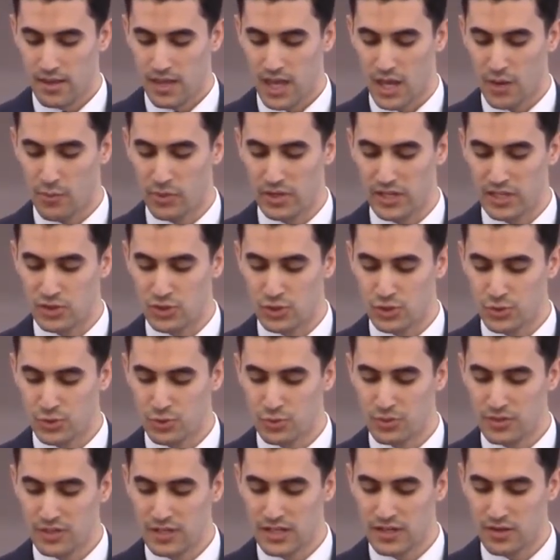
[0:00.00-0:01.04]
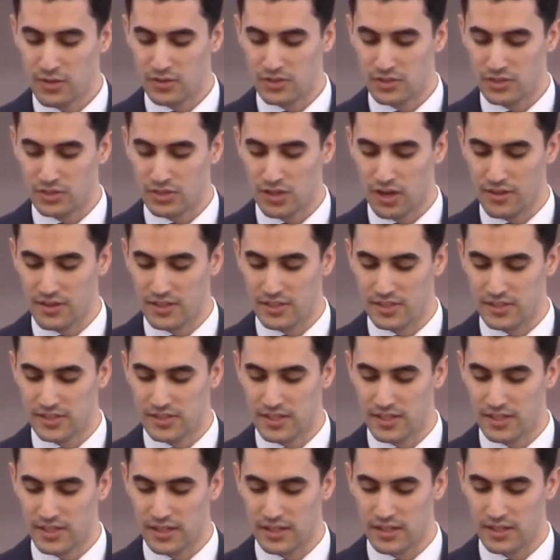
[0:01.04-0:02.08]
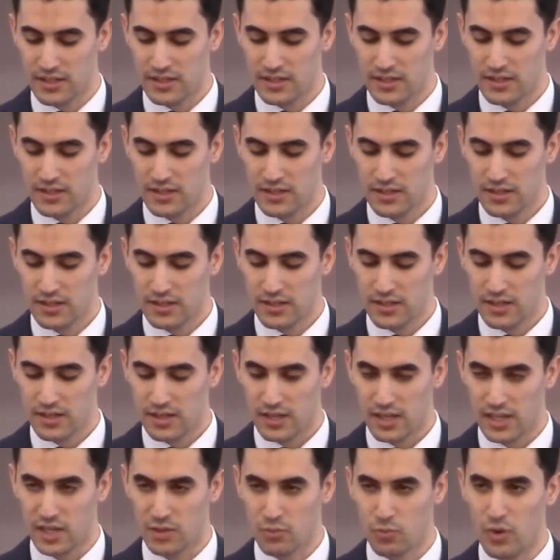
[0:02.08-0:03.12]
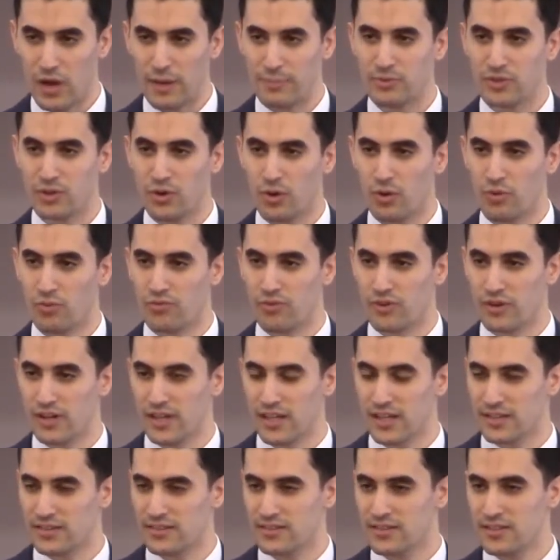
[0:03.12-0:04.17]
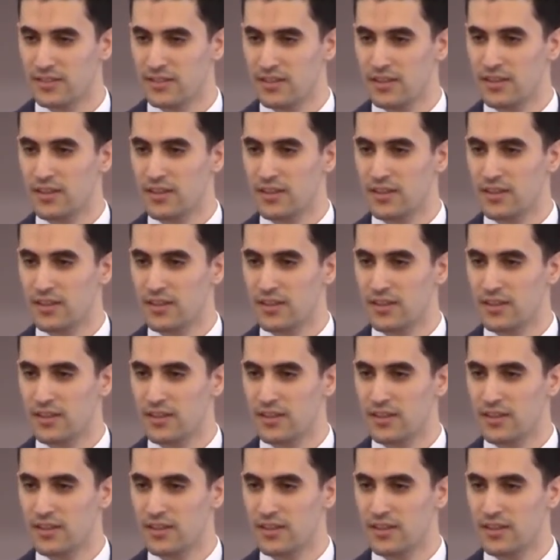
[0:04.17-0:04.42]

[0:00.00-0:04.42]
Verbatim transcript: And when he drew near and saw the city, he wept over it.